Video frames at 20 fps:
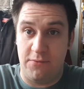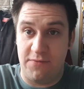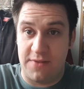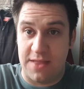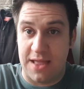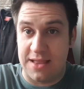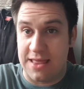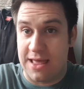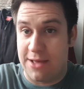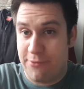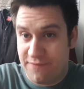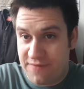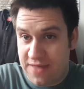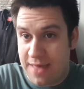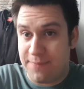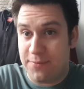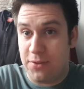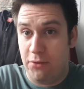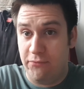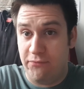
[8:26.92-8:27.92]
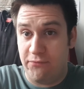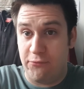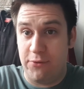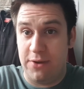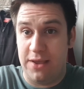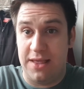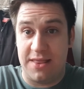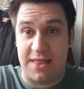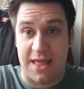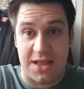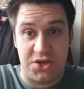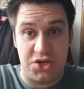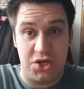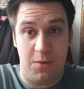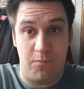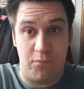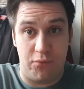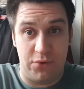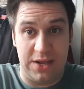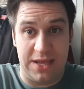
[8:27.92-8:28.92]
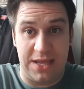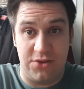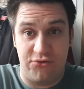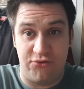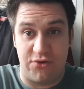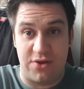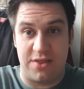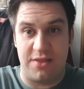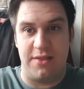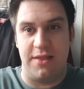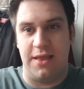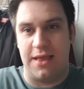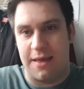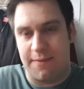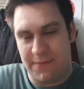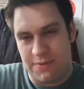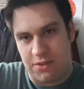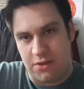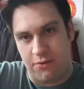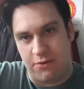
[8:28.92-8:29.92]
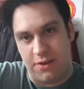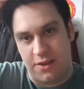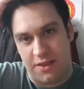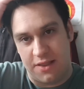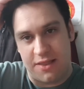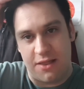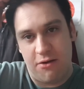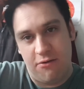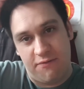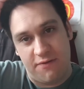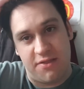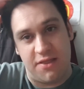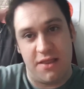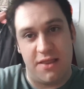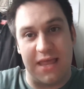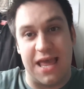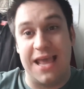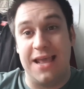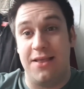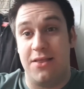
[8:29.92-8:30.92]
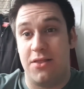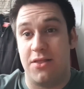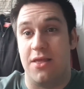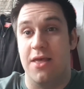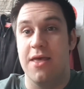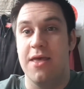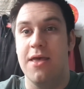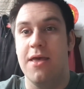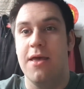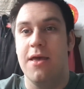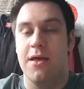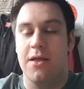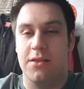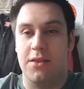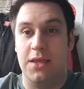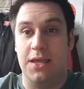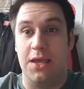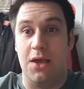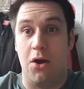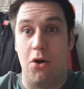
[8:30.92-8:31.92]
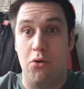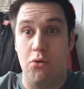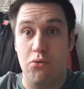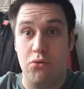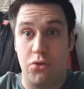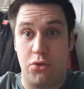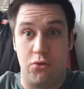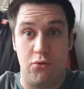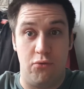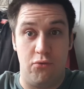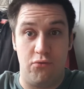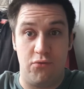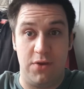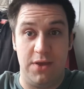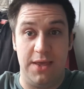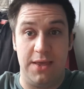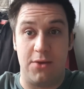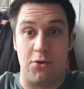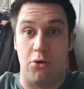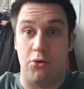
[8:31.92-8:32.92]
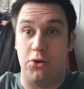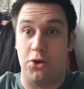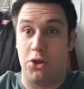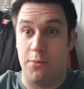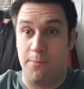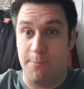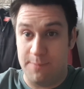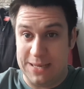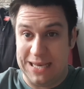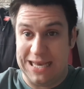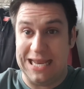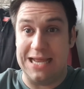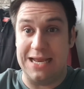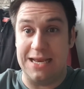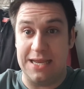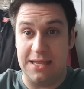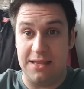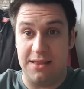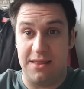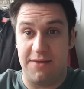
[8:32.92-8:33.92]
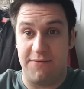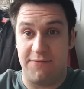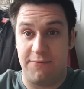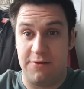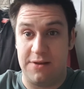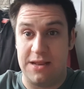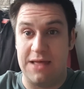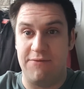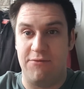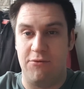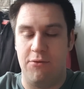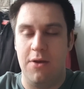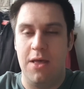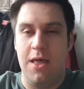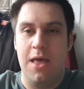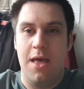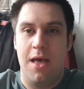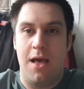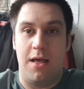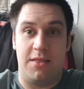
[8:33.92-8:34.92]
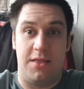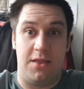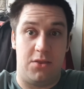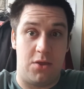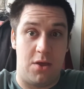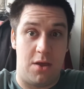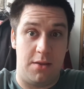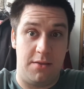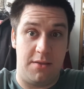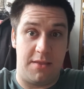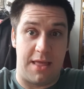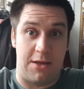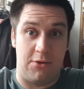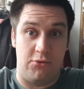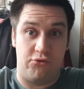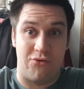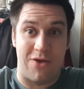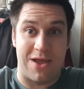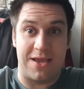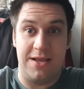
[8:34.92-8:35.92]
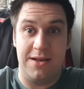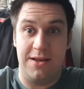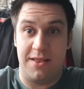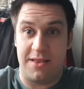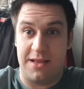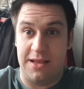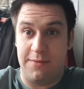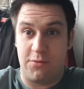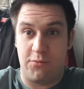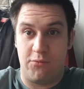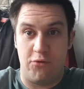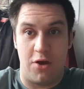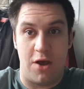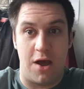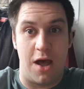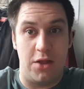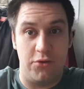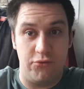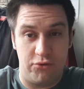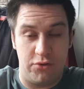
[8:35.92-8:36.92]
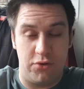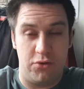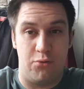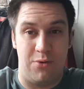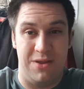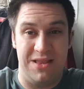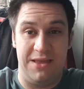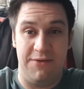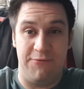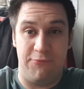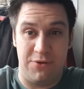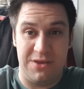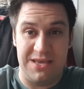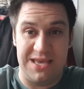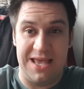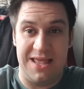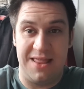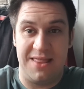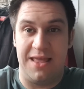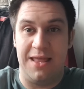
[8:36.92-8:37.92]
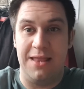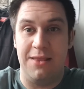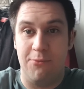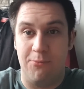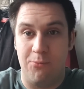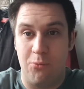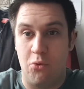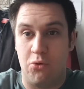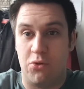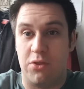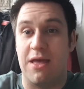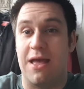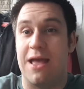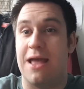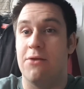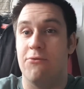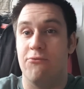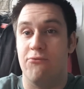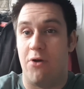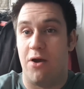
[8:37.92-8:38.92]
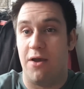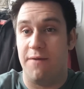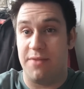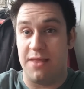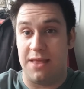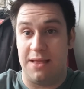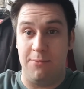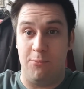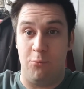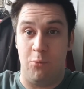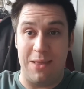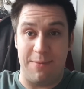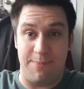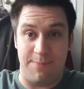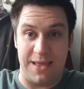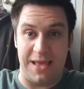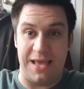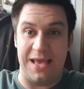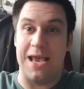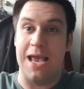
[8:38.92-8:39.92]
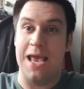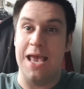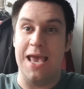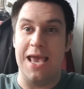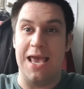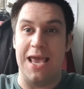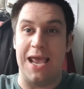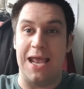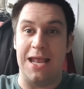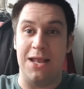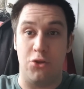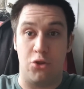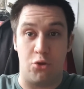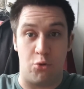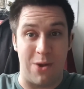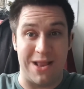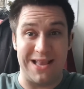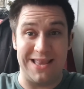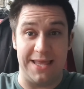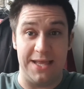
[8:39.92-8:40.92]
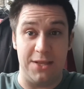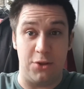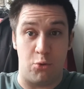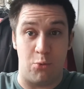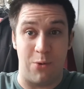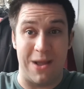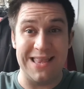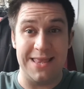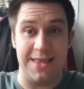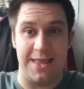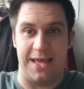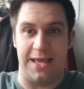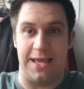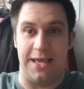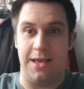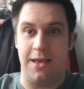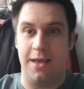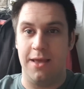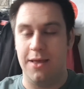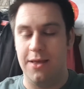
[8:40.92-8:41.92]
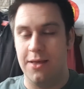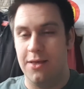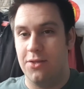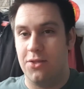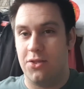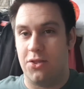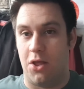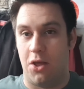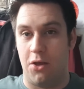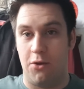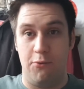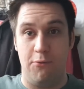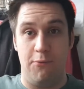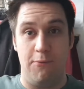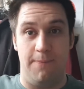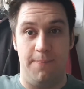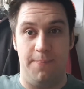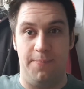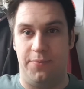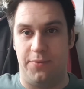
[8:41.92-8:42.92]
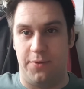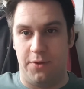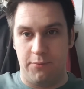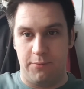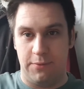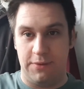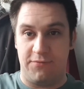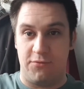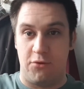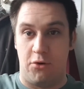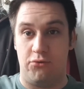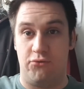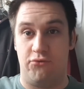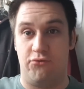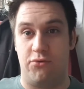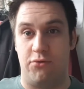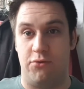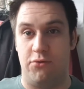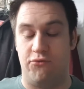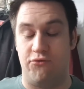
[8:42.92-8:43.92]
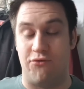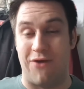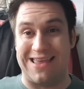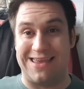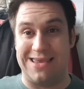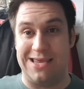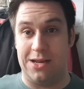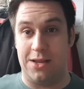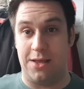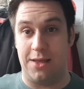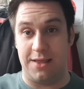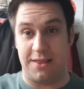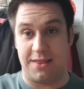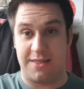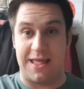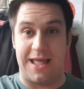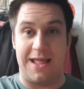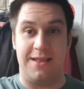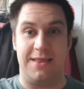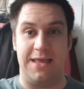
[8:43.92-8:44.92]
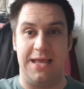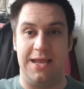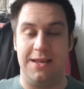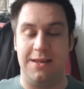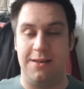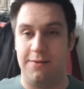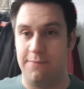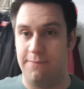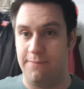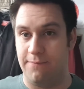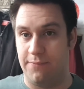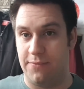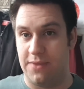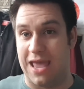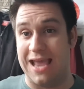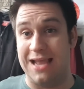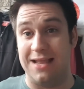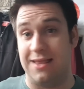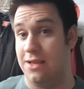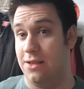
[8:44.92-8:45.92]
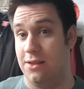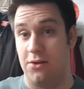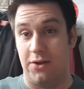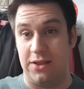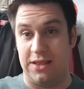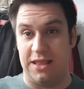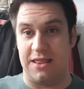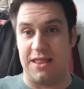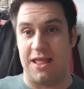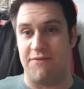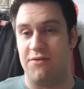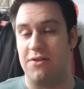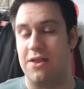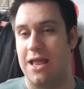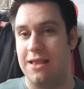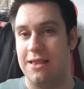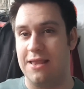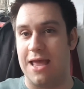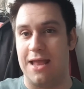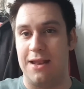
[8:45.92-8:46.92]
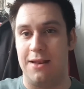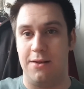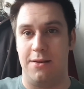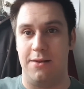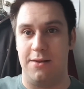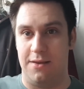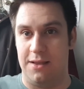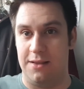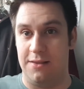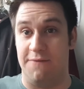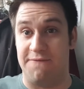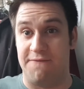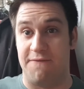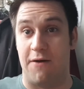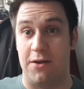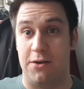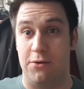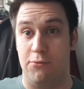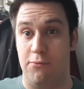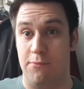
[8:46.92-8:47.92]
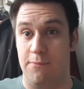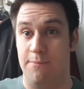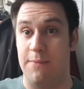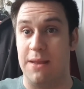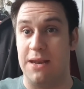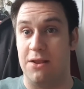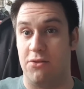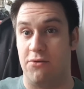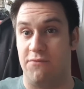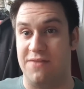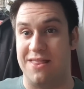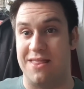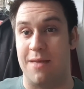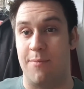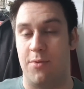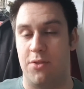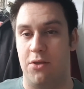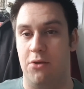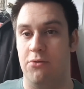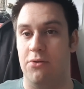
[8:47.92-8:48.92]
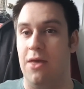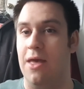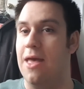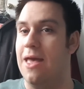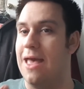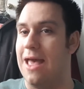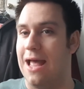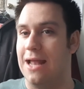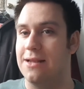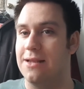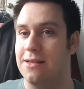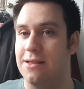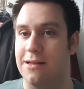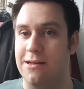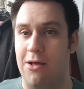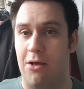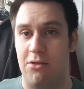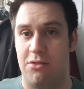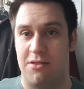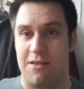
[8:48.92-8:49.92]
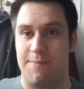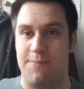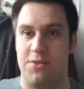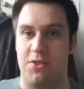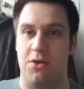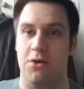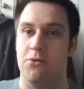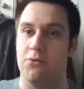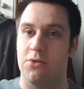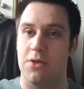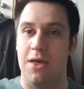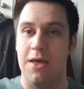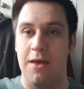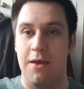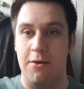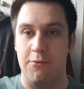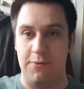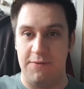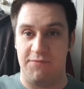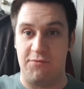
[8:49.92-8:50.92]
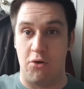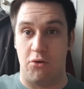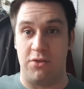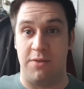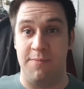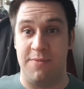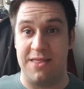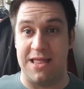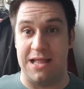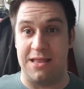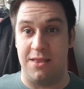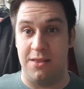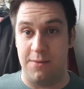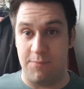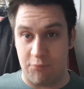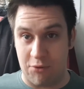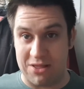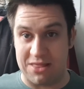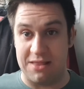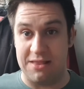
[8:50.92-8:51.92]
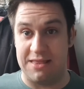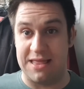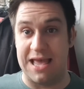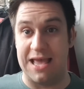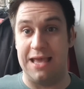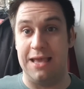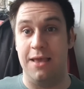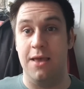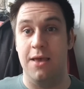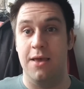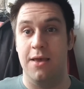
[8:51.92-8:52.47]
that. However, episode 3 is actually a pretty interesting episode in itself, as it takes the whole story on a completely different level. As it turns out, Dracula sleeps for 123 years in the water and arrives in Whitby in 2020. So we've got Dracula set in 1897, and then in the final minutes of this episode and in the last episode, we've got him set in the present day.